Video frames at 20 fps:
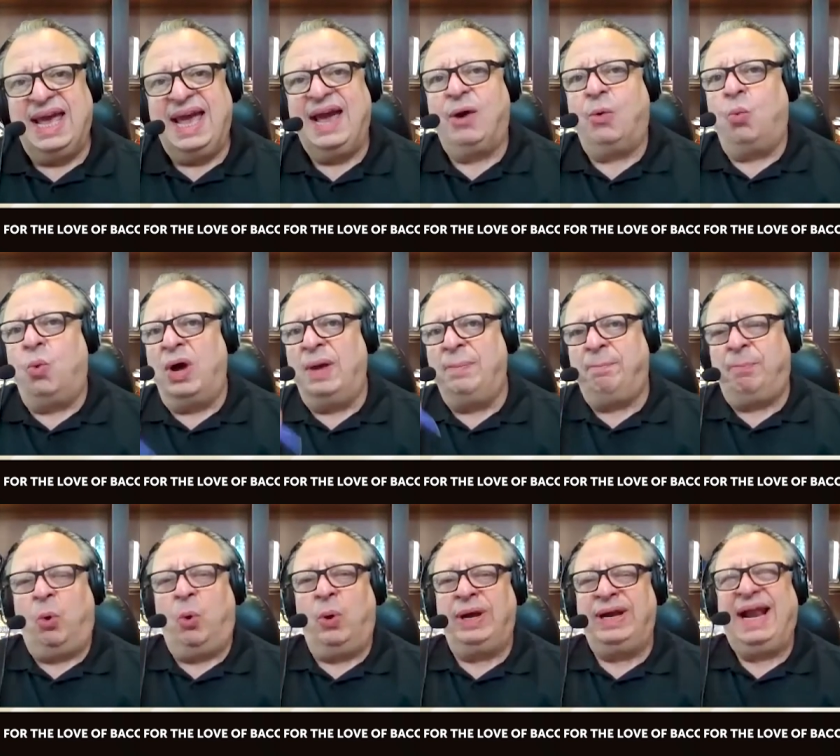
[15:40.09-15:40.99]
At what
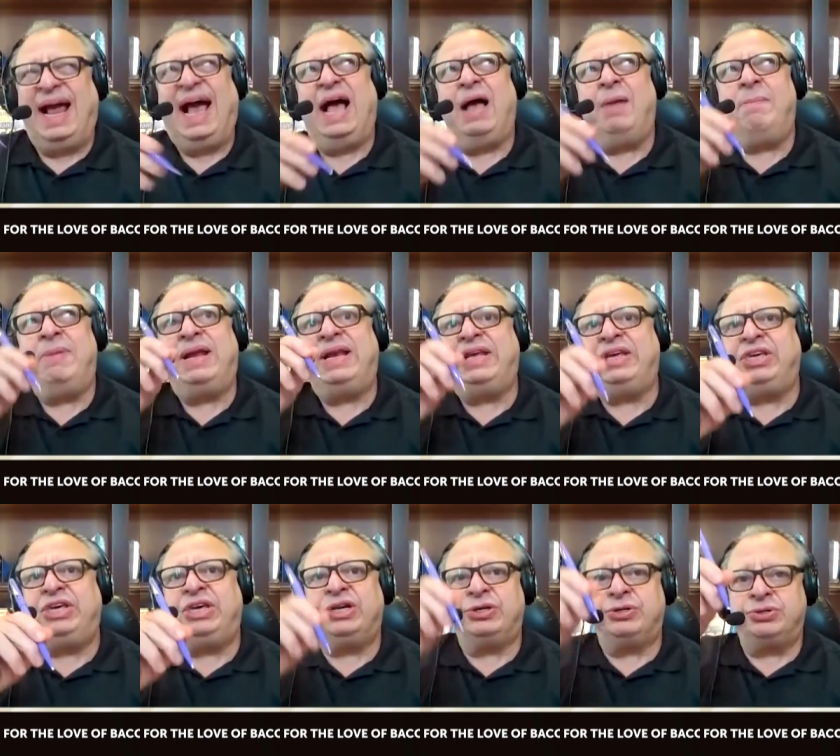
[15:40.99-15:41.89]
point, how many
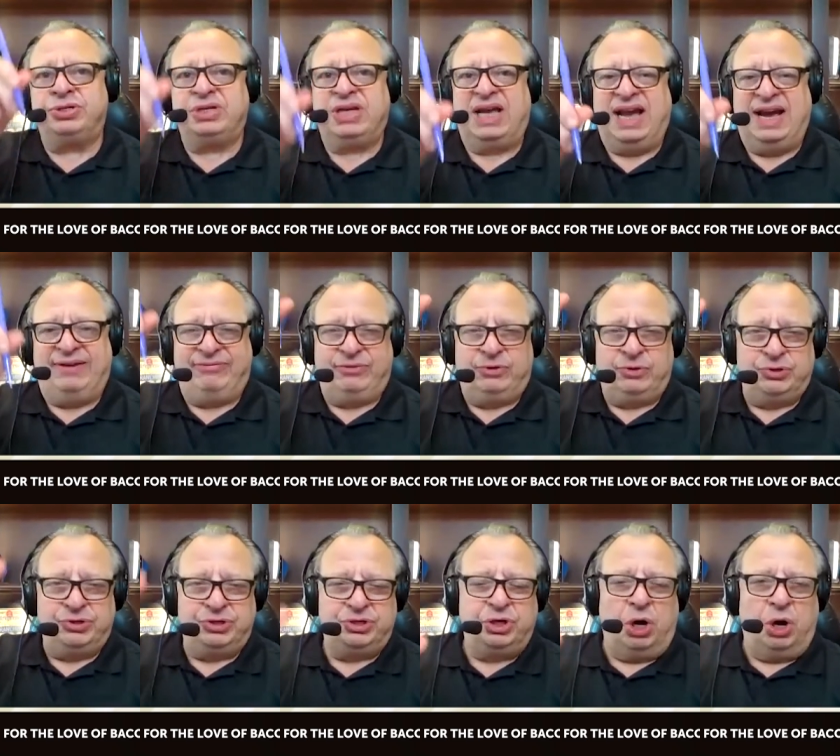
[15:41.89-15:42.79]
years
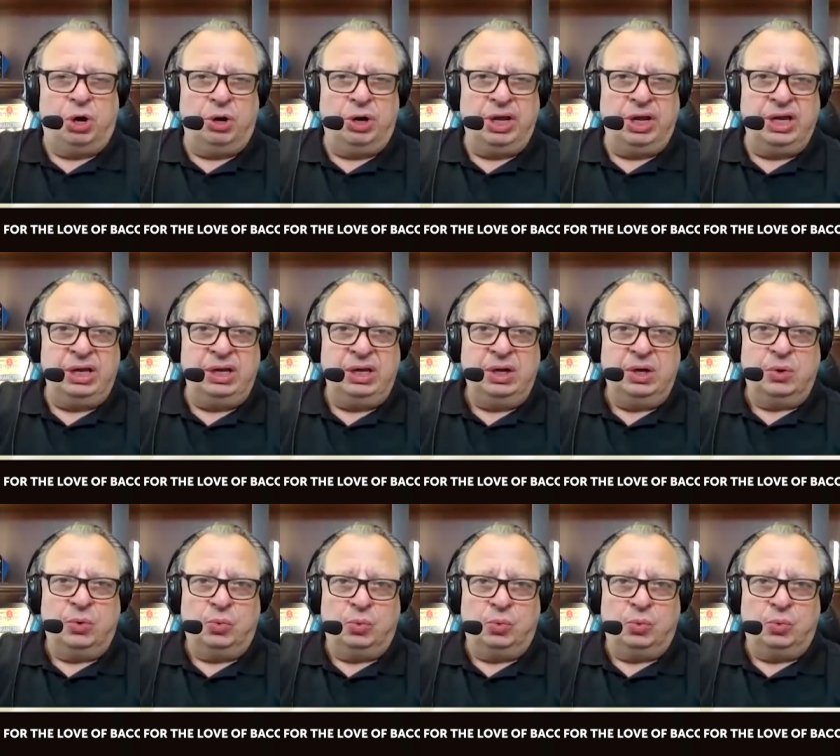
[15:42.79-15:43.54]
after starting